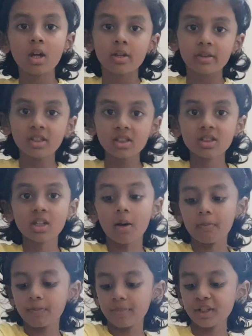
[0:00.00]
This
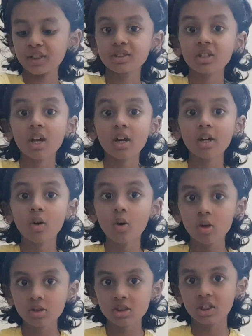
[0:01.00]
completes a
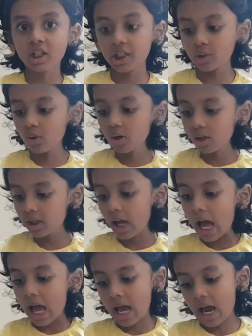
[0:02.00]
whole circuit.
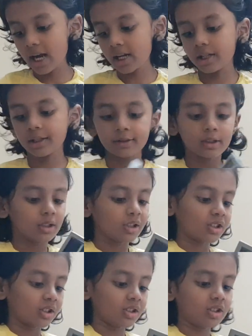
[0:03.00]
And
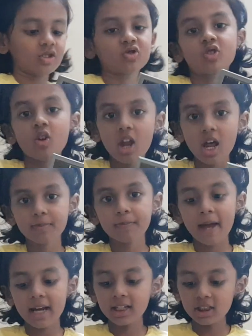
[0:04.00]
solar
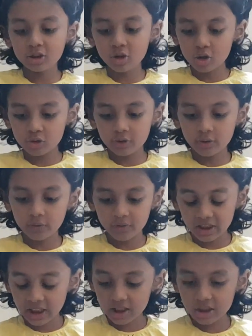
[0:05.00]
panels also, we
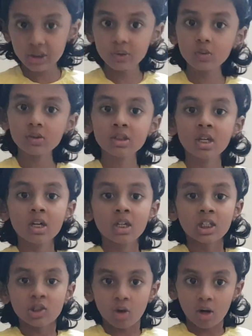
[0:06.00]
can use
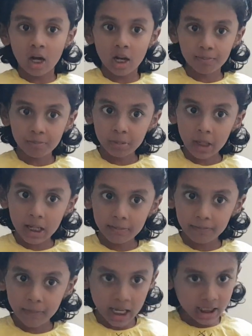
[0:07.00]
solar
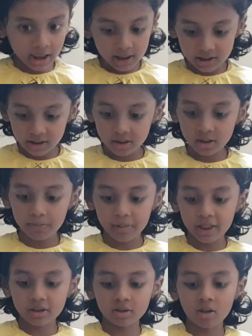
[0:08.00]
panels in the
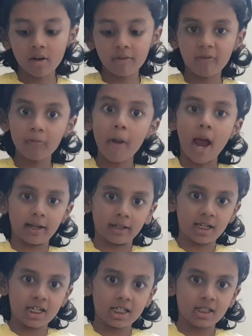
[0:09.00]
place of
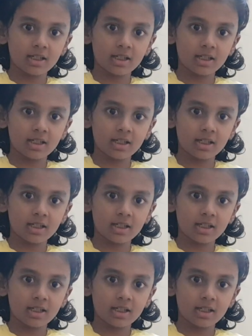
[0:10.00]
battery,